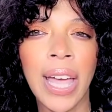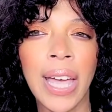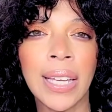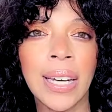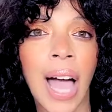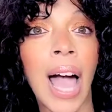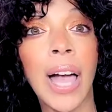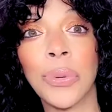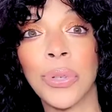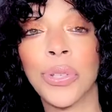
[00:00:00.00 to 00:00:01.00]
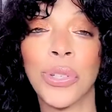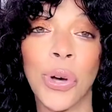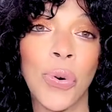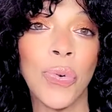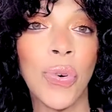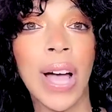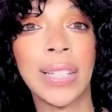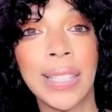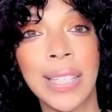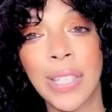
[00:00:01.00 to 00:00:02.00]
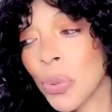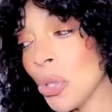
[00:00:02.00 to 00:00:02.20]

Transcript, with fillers: and I was so rocked this,